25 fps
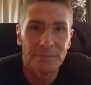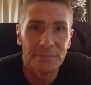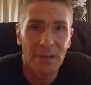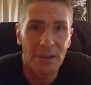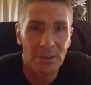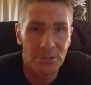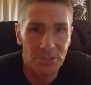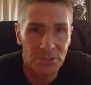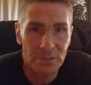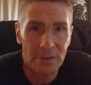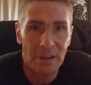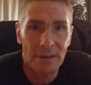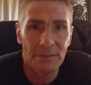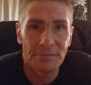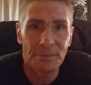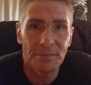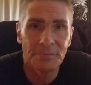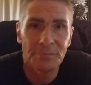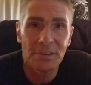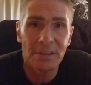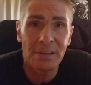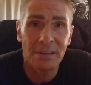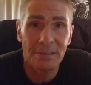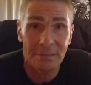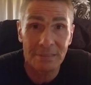on July
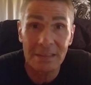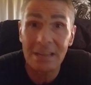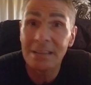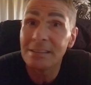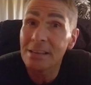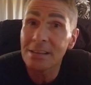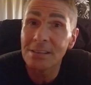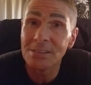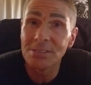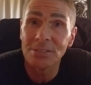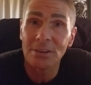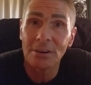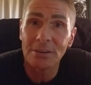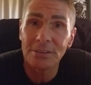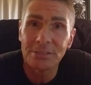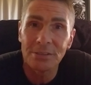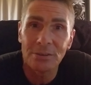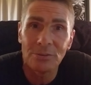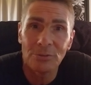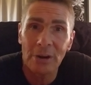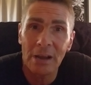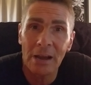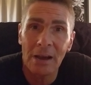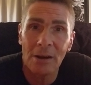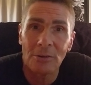15th, they did start to
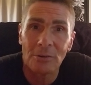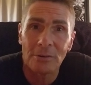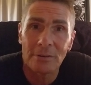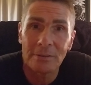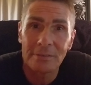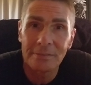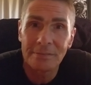go down